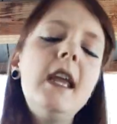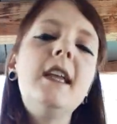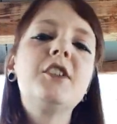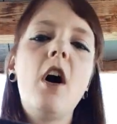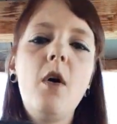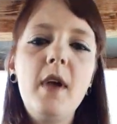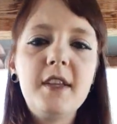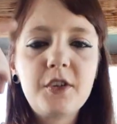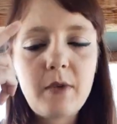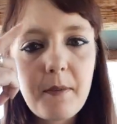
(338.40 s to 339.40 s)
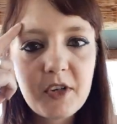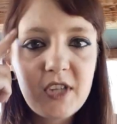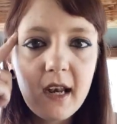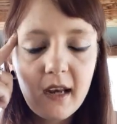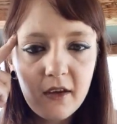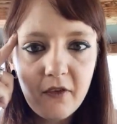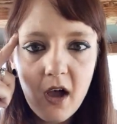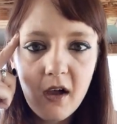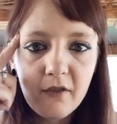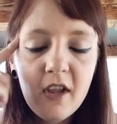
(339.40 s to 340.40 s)
is always representative
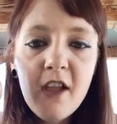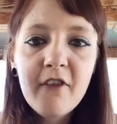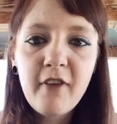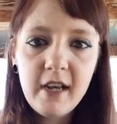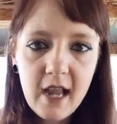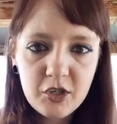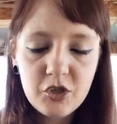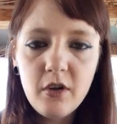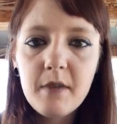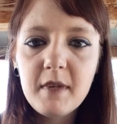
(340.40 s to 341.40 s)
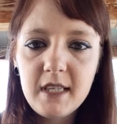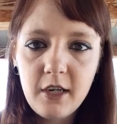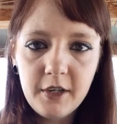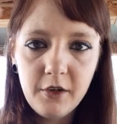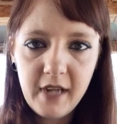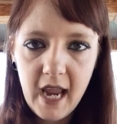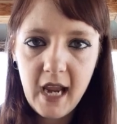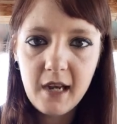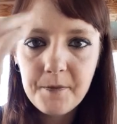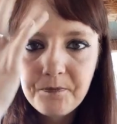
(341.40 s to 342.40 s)
of financial and material
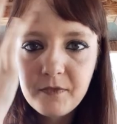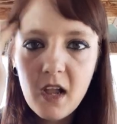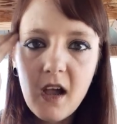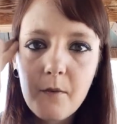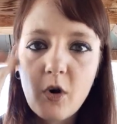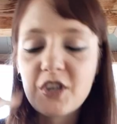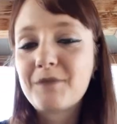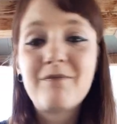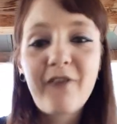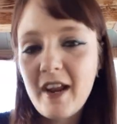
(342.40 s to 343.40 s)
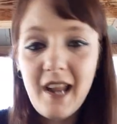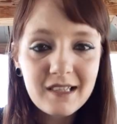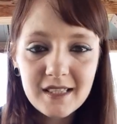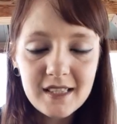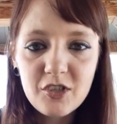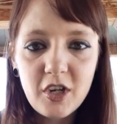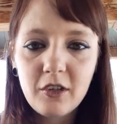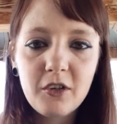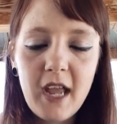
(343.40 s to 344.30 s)
gain, or just finances in general.